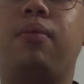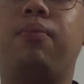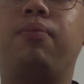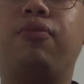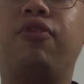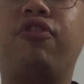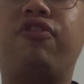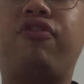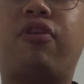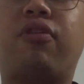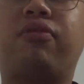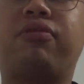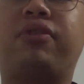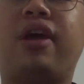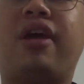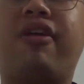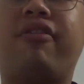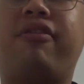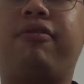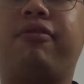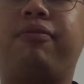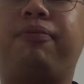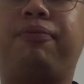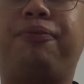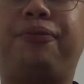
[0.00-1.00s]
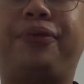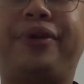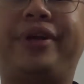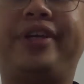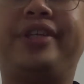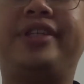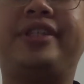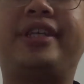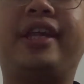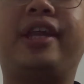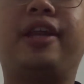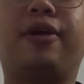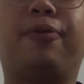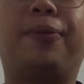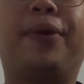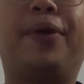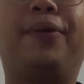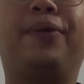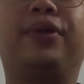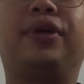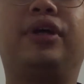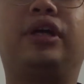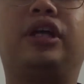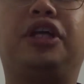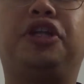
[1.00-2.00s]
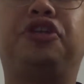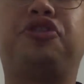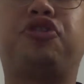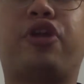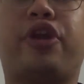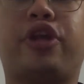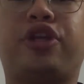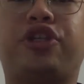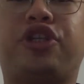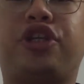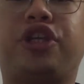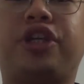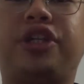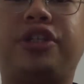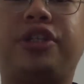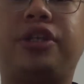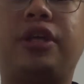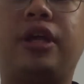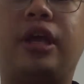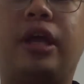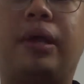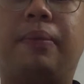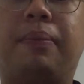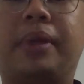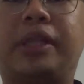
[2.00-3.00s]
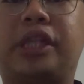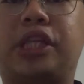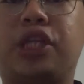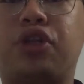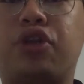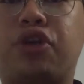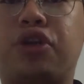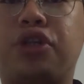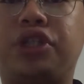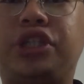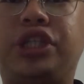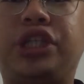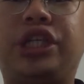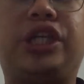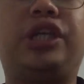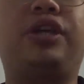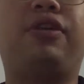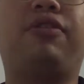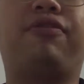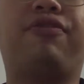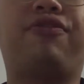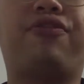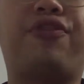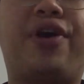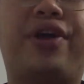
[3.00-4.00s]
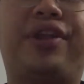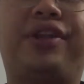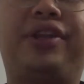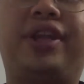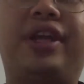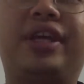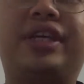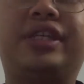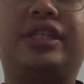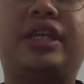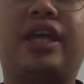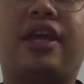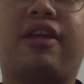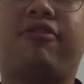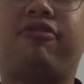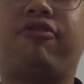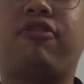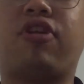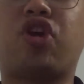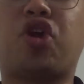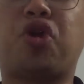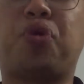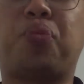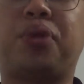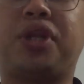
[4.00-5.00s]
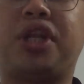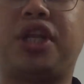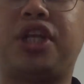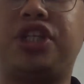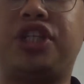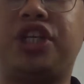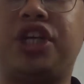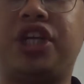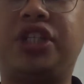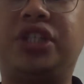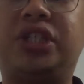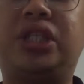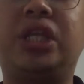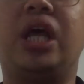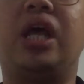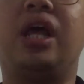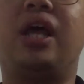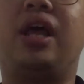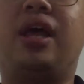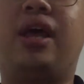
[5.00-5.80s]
both of them present about the introductions, methodology, findings and recommendations,